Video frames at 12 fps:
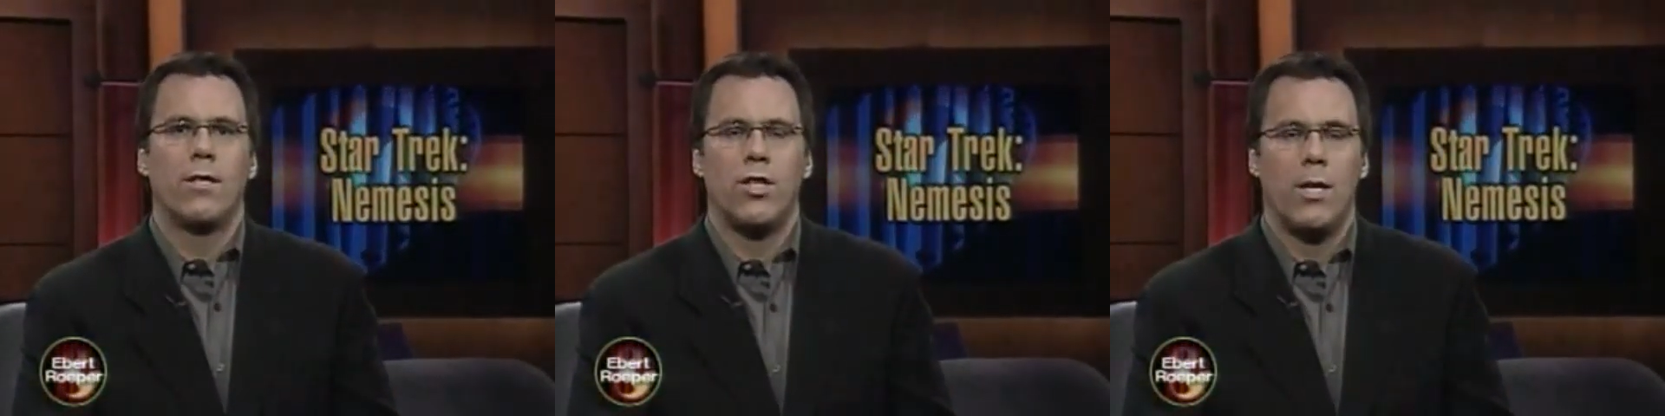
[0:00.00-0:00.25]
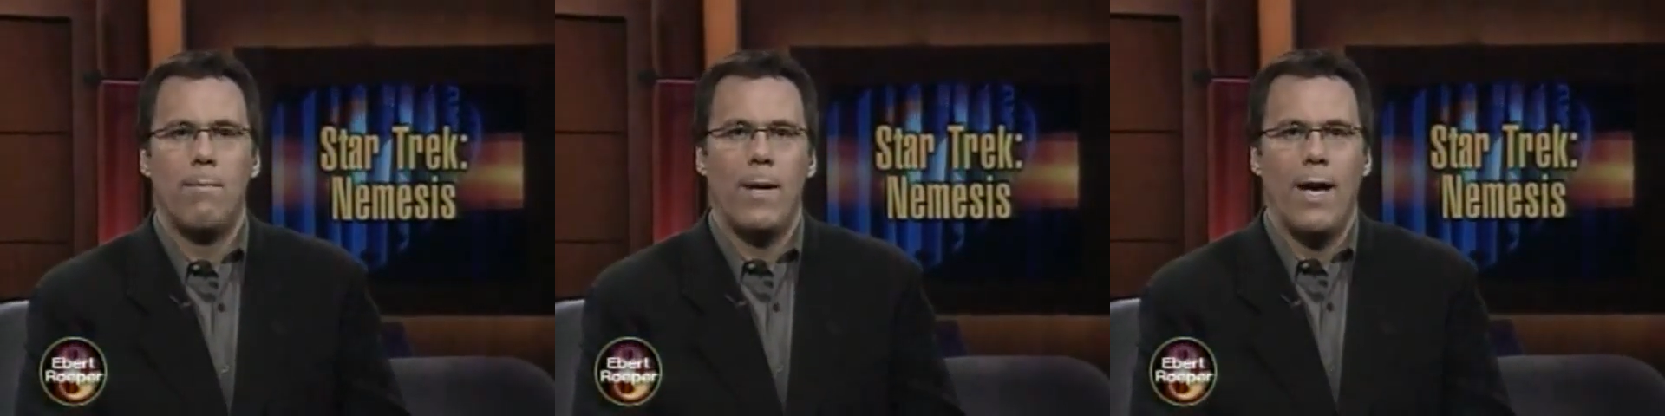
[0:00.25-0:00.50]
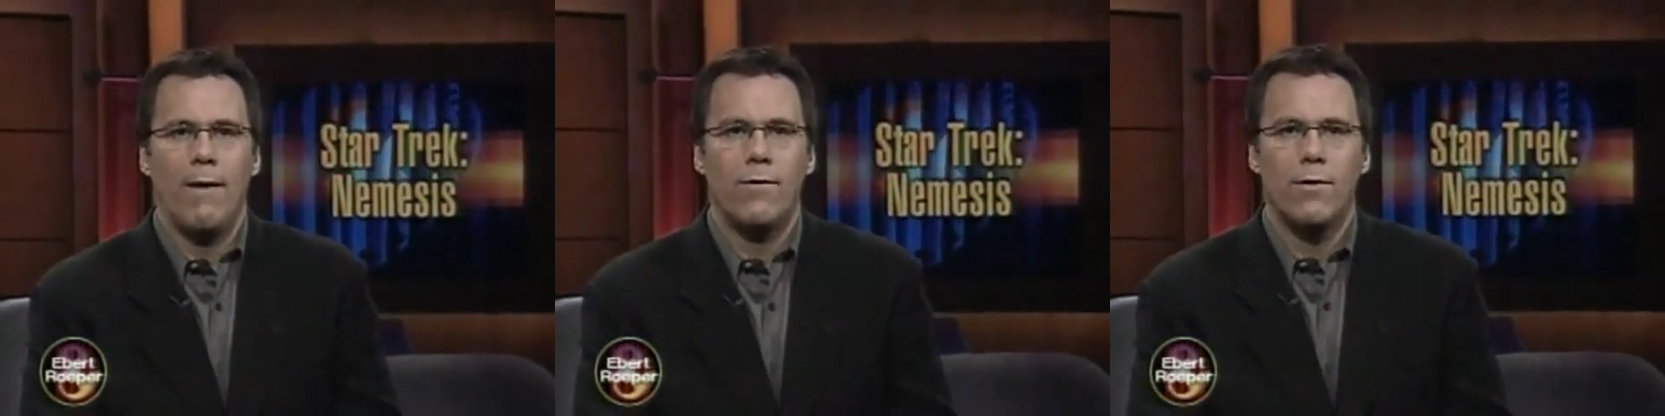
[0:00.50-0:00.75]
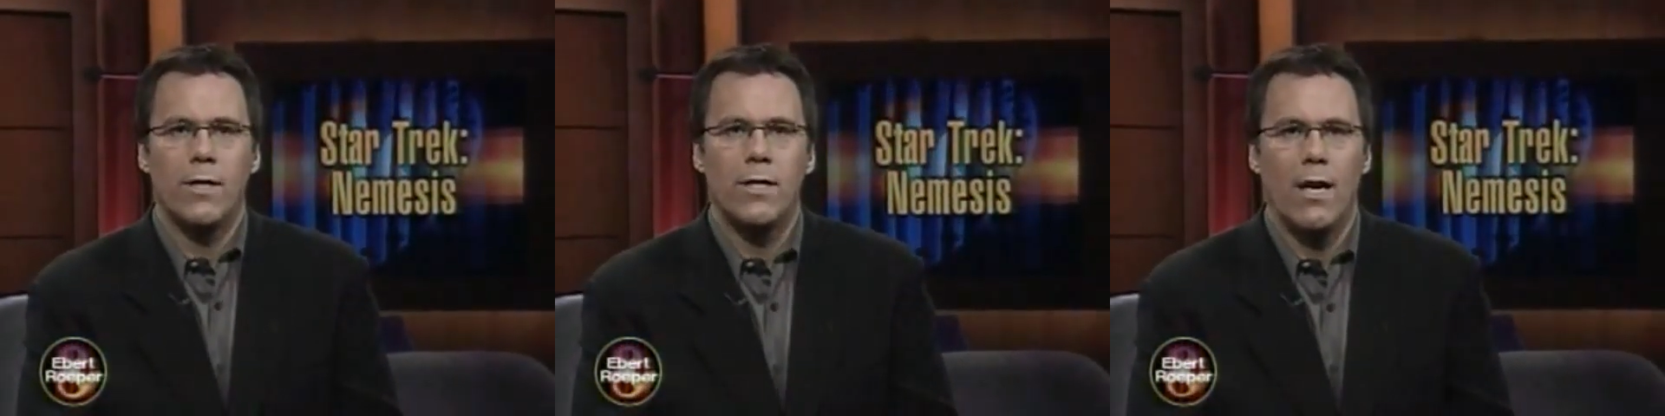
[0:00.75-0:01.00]
ship
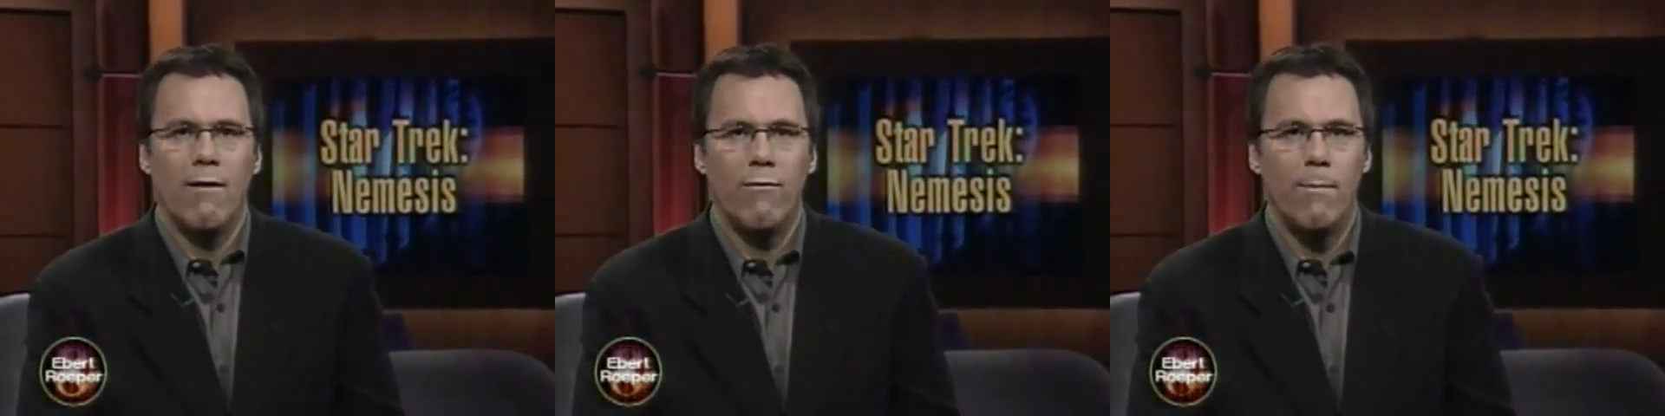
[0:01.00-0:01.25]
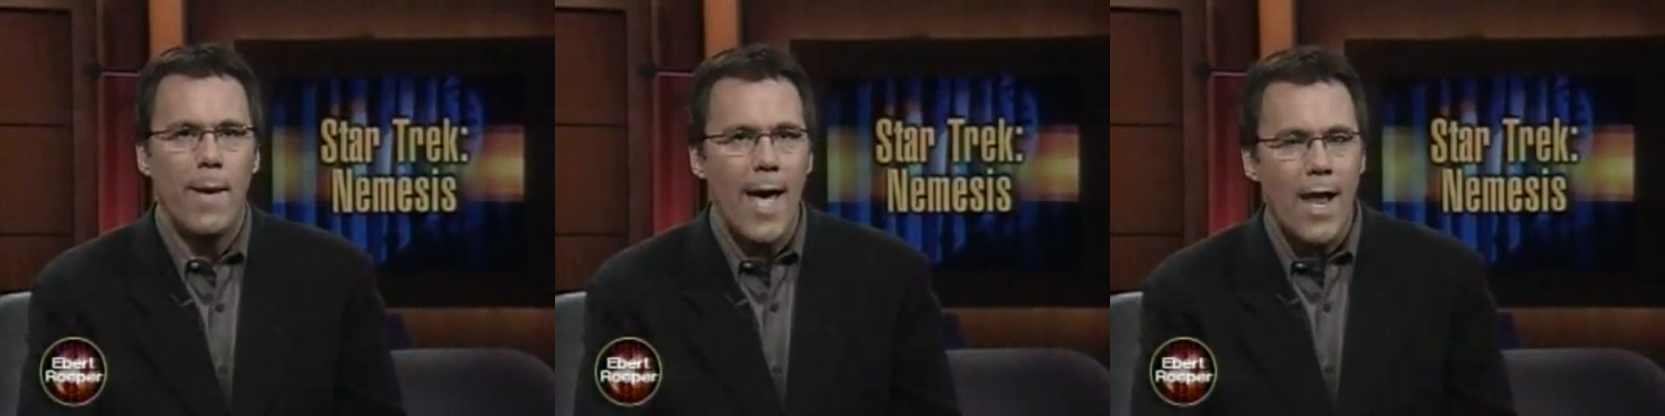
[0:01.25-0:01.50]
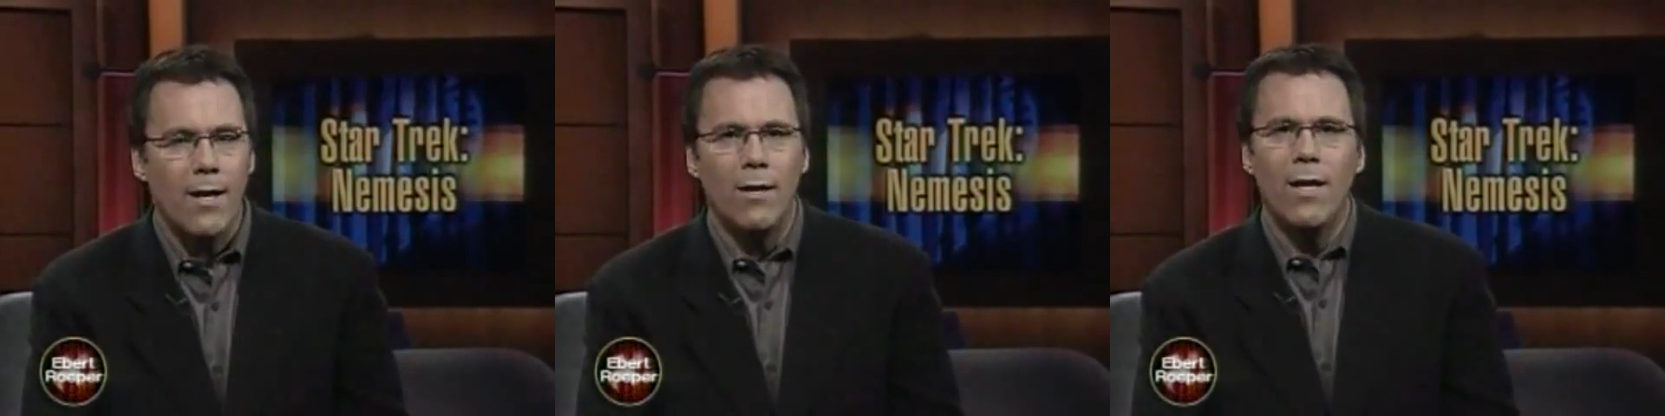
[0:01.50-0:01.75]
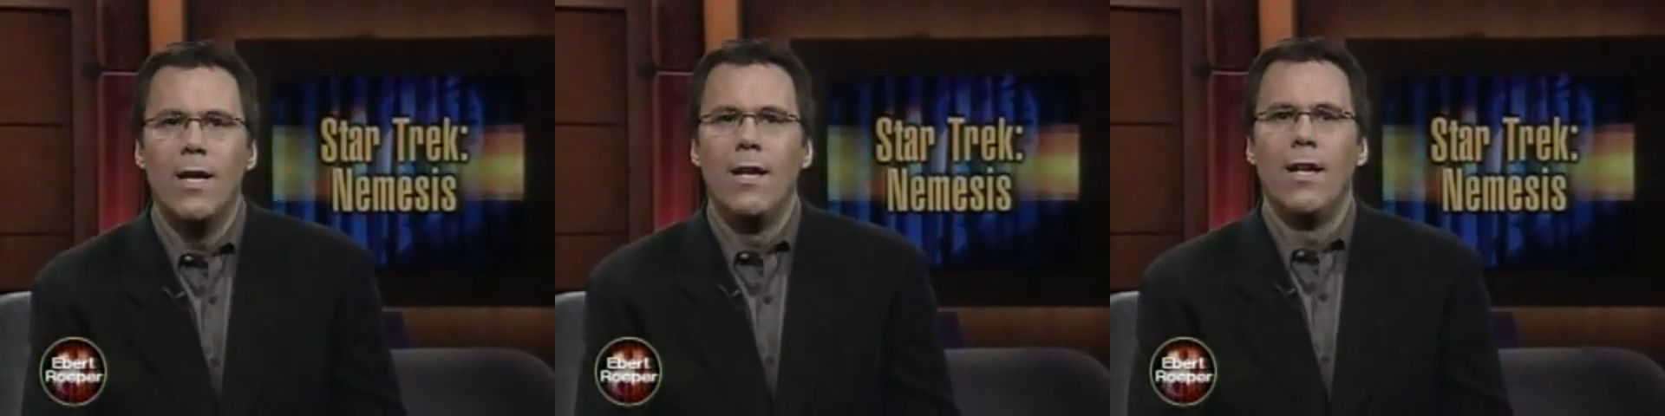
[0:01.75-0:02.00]
after a tough battle.